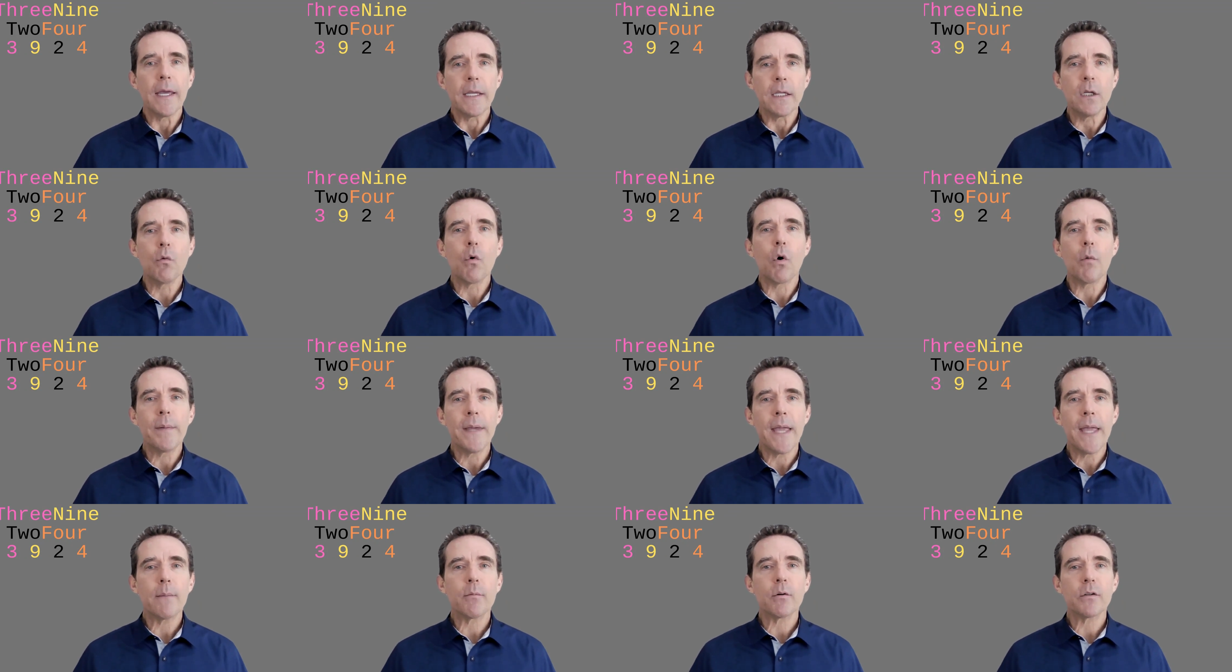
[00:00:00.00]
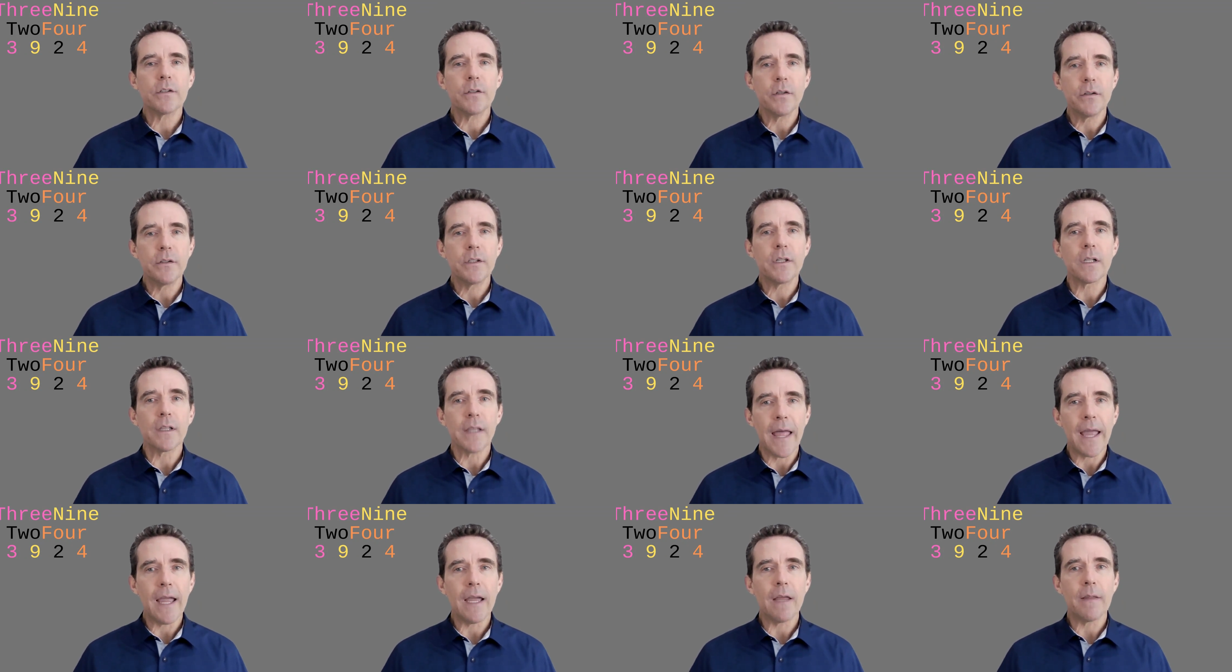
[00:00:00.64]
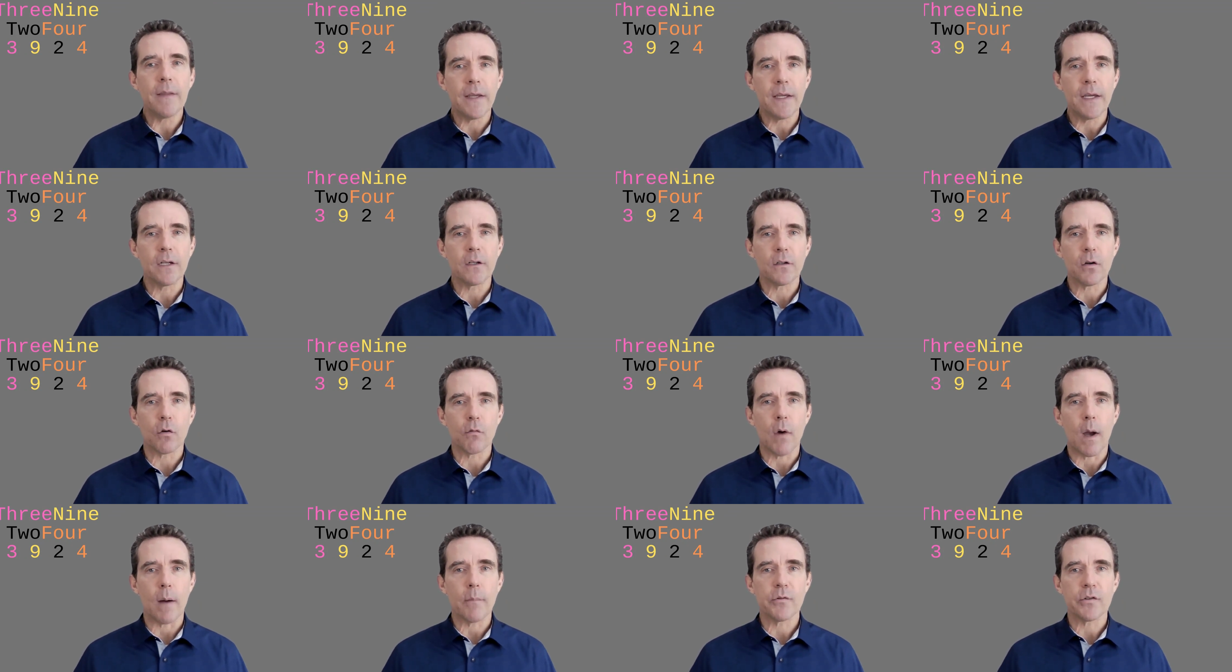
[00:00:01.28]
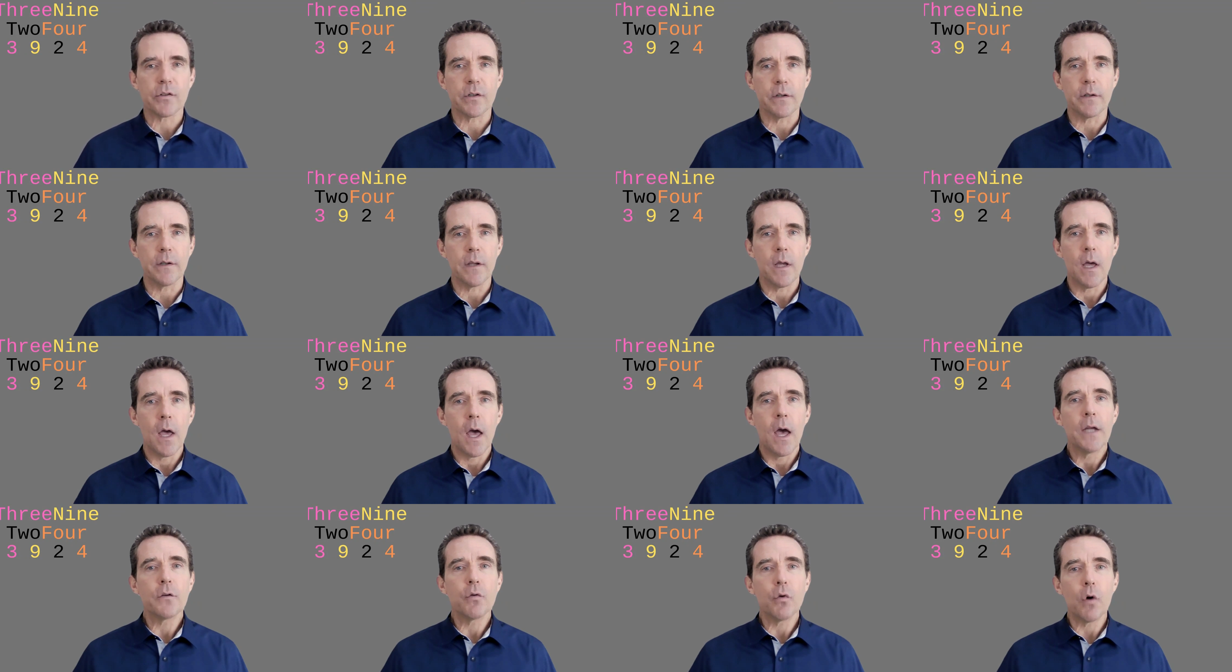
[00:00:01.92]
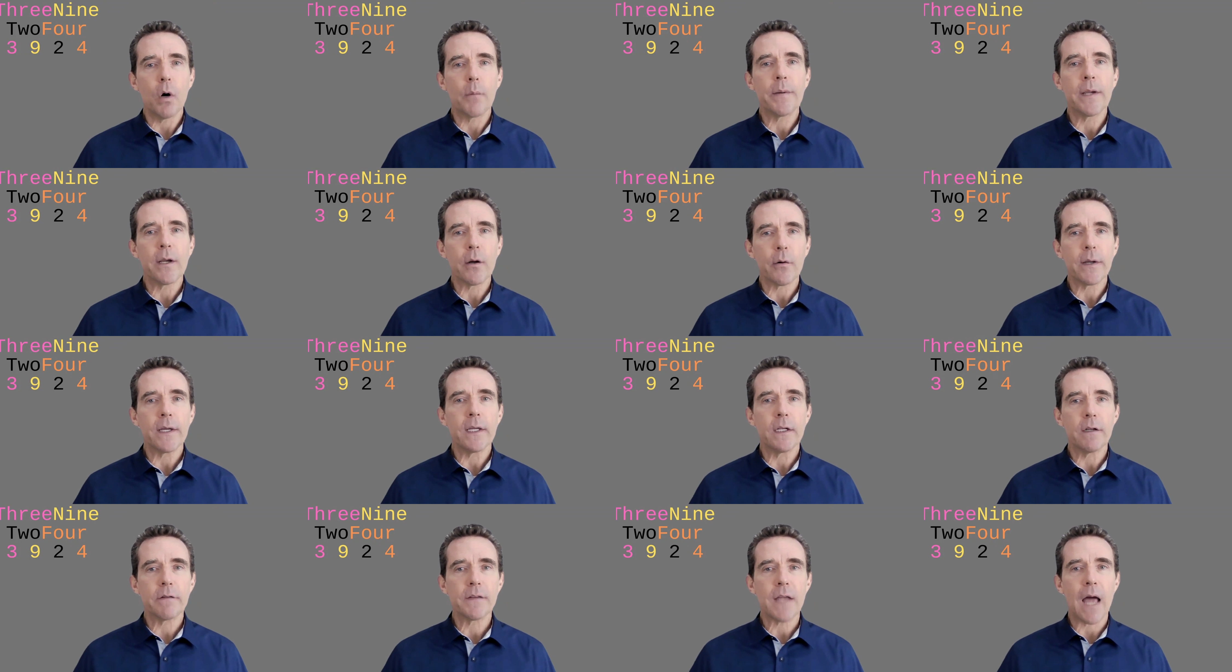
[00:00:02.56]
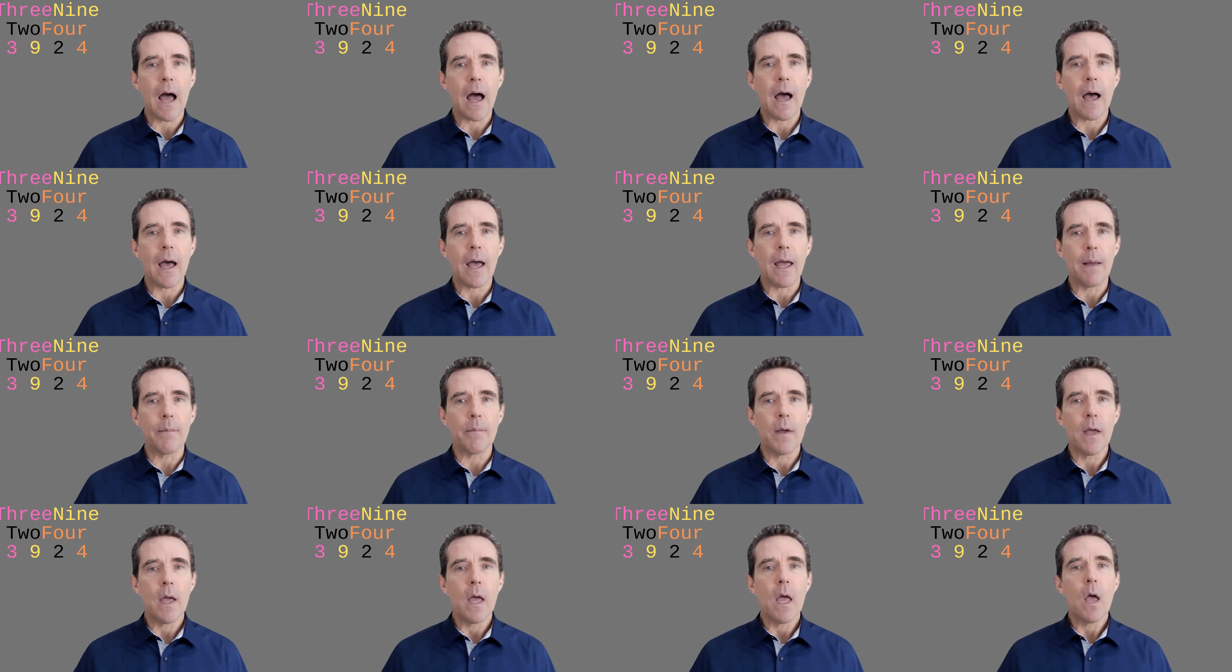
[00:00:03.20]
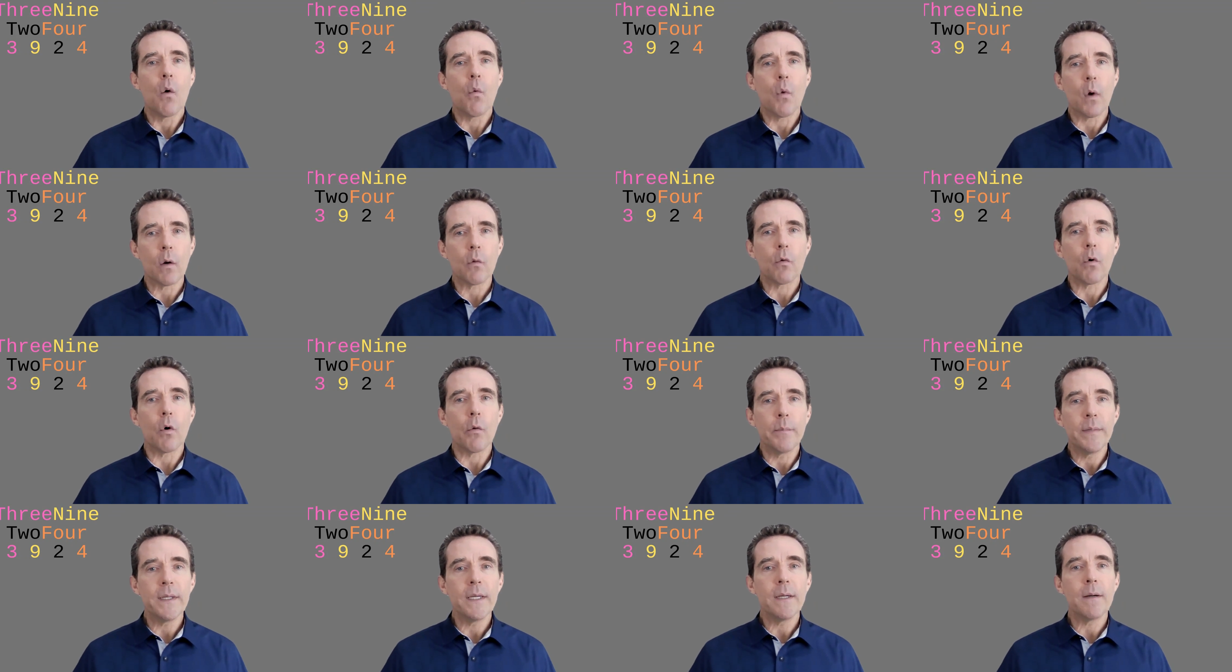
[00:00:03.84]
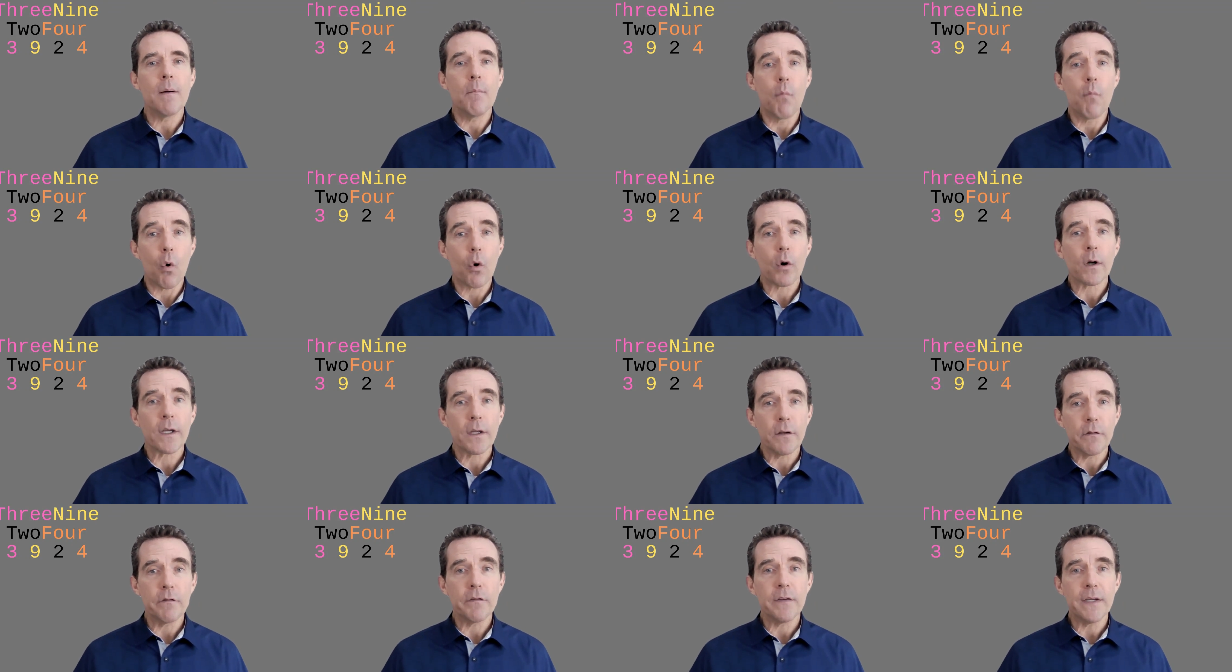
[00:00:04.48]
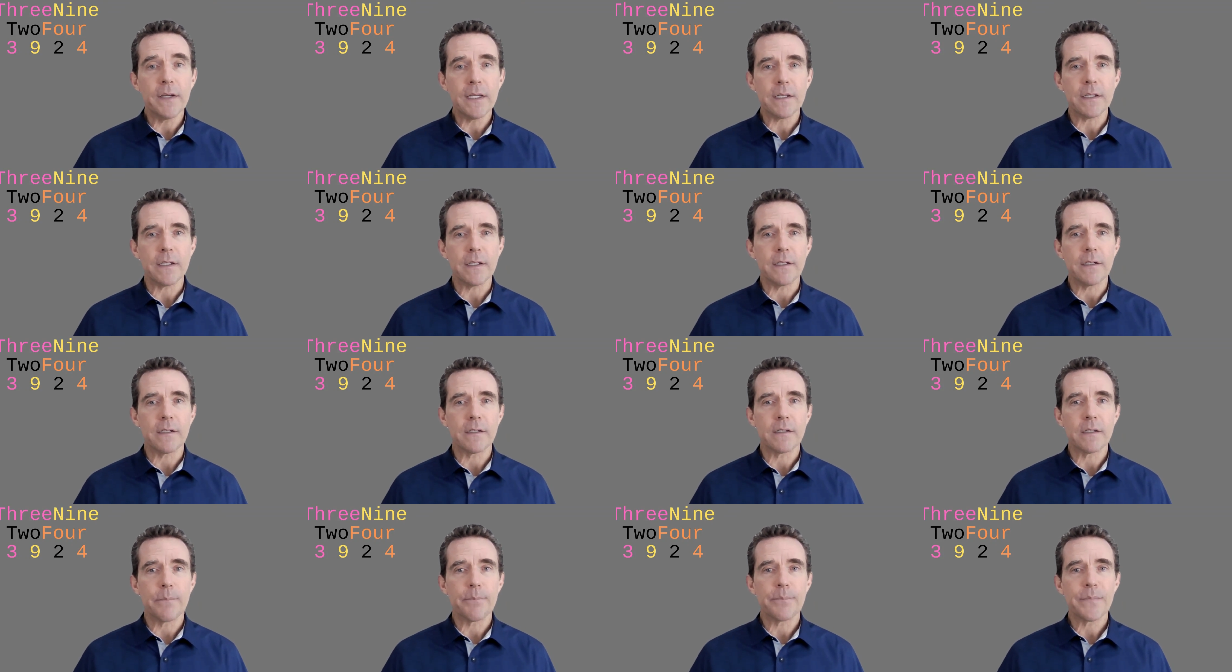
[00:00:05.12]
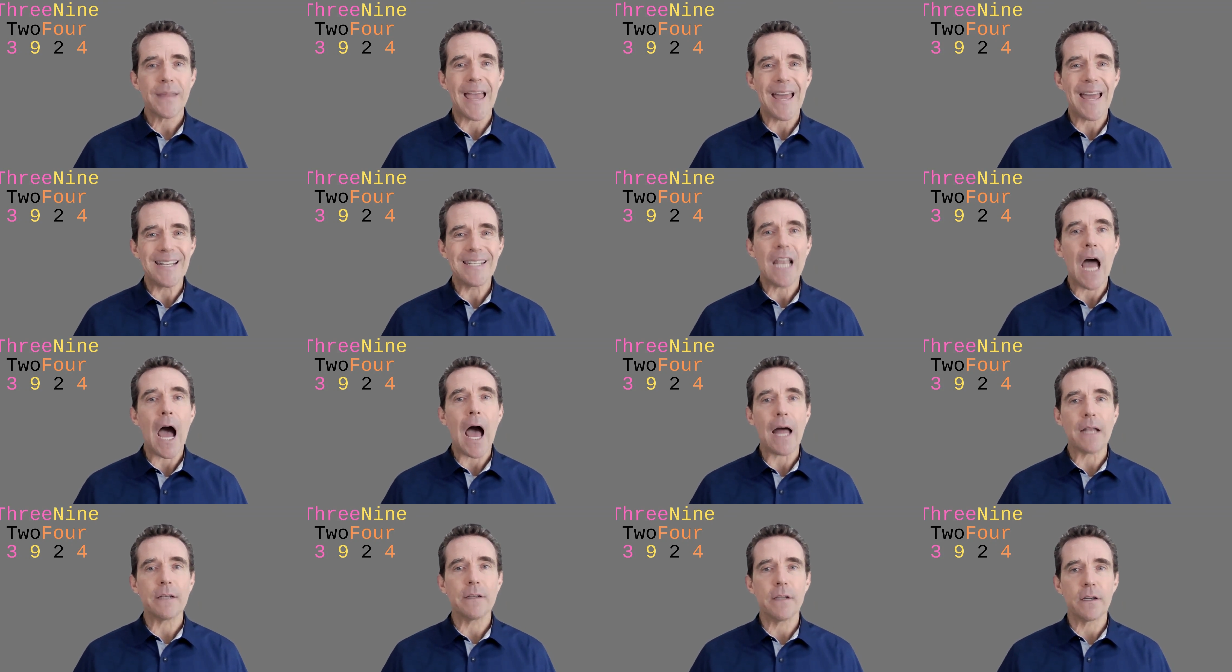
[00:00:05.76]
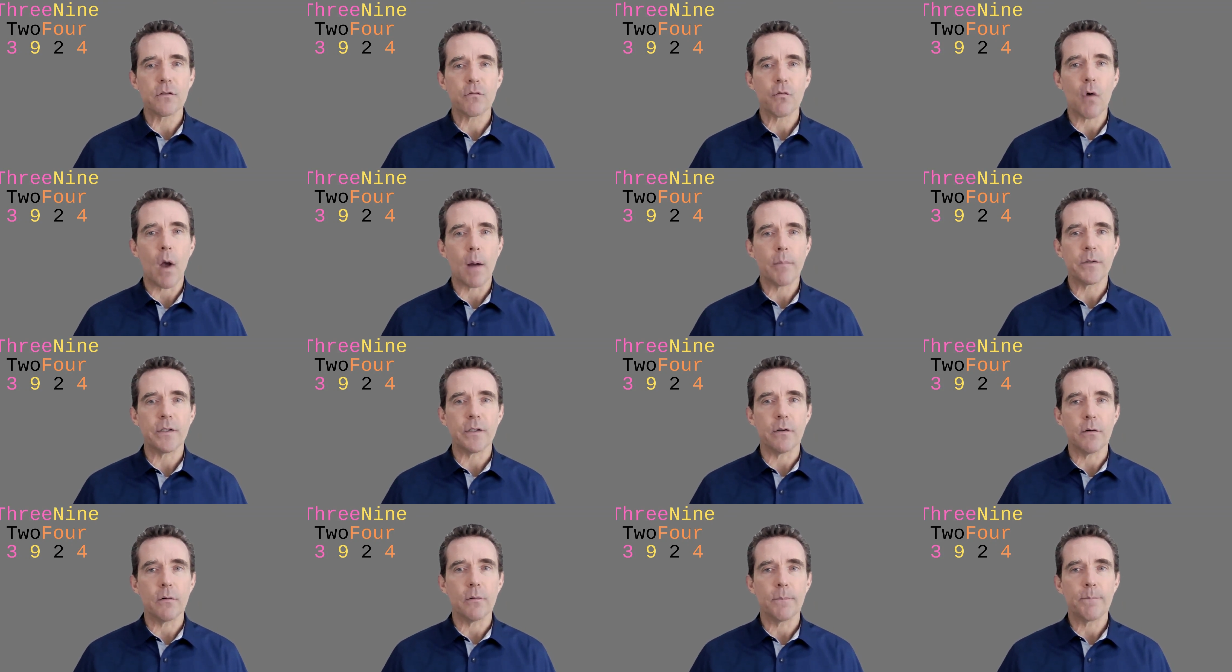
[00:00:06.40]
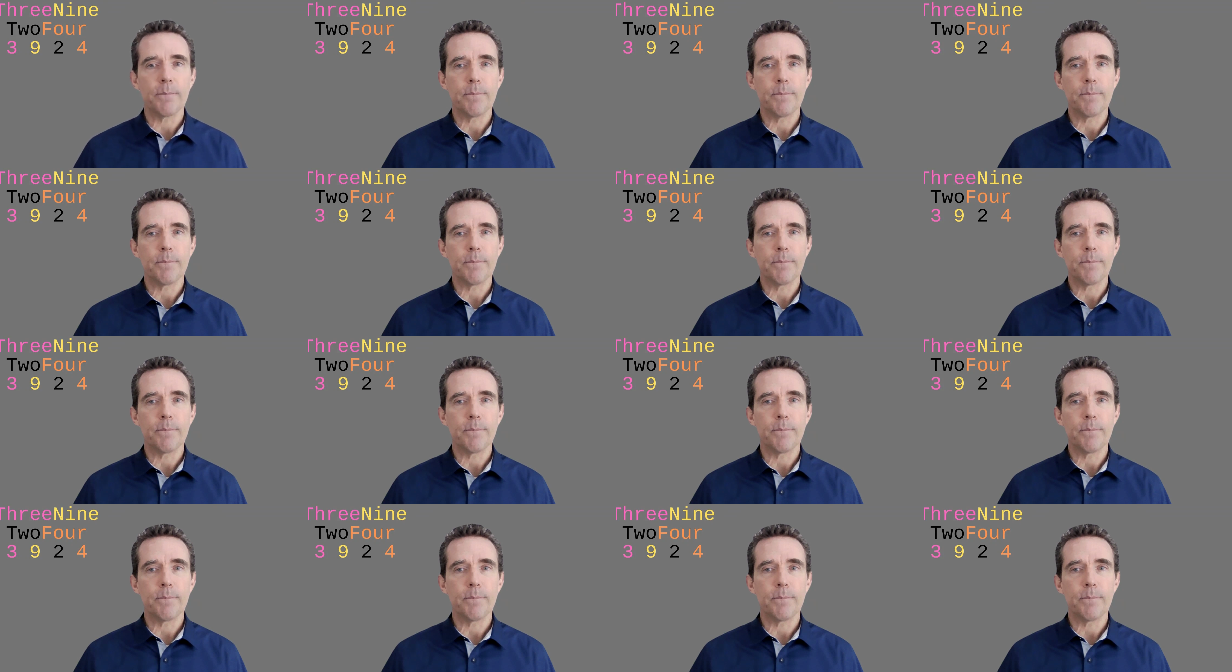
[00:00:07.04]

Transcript: you will be able to delay the interruption to a period of time when it will be more convenient and not disrupt you.